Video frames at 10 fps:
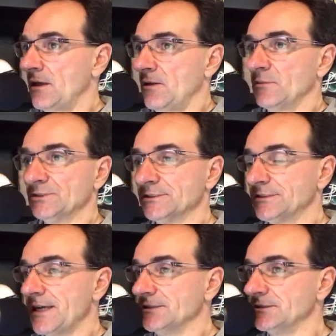Michigan
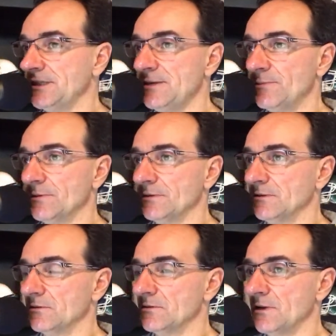State is deep
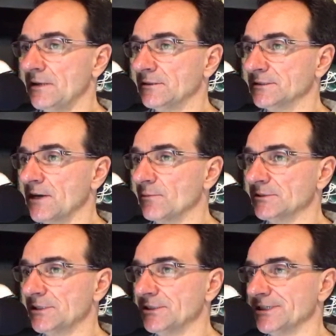at the center
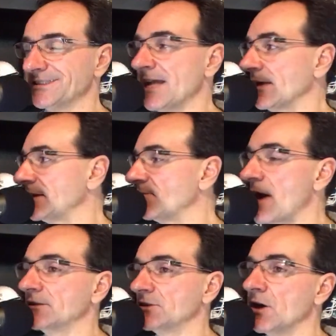position. It's not like they've got
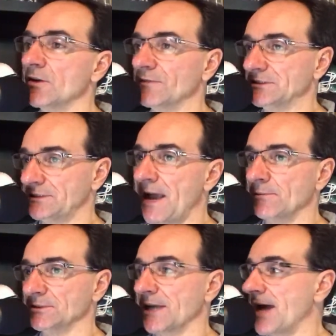a ton of
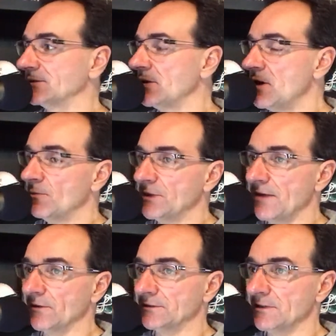established guys, but they
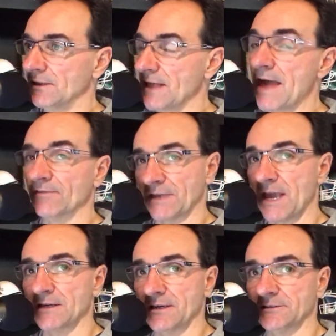have a lot of
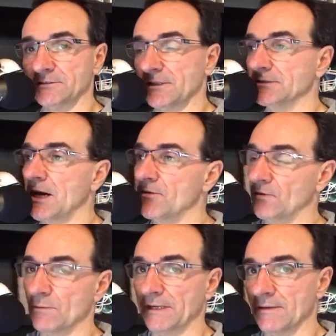candidates, and it's hard for
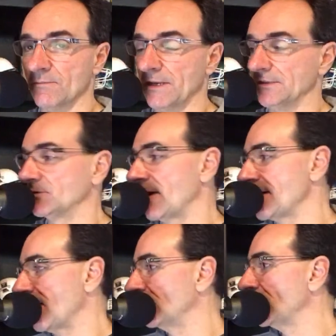him to get minutes right
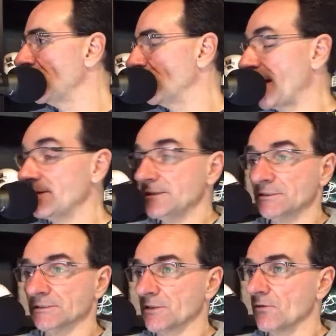now. But I think
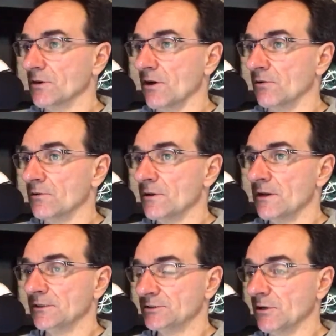Sissoko
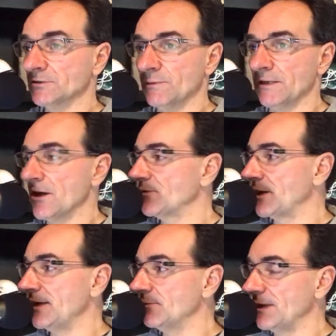shows me enough that
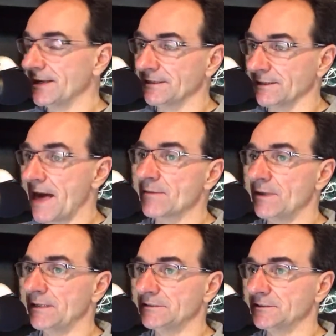he could be getting a lot of
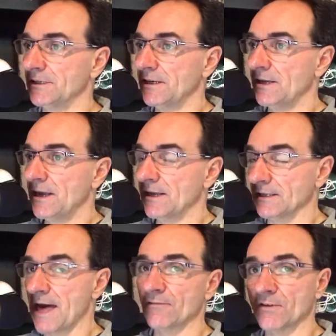minutes at a
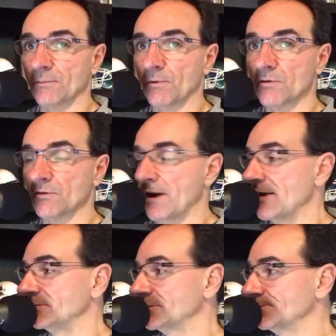lot of other
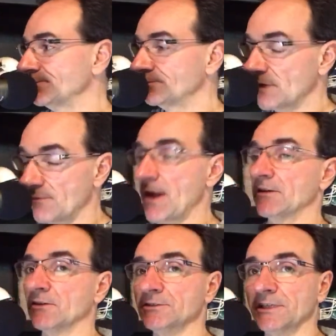programs. I'm not
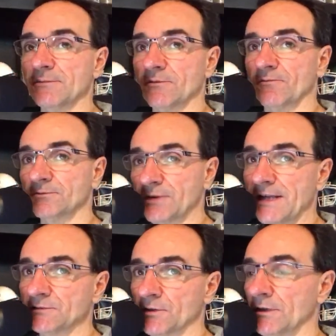encouraging him to
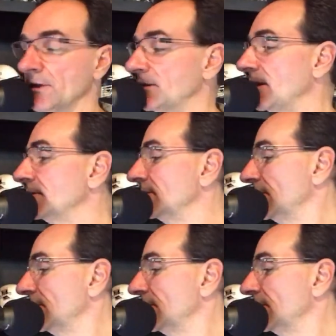transfer or anything.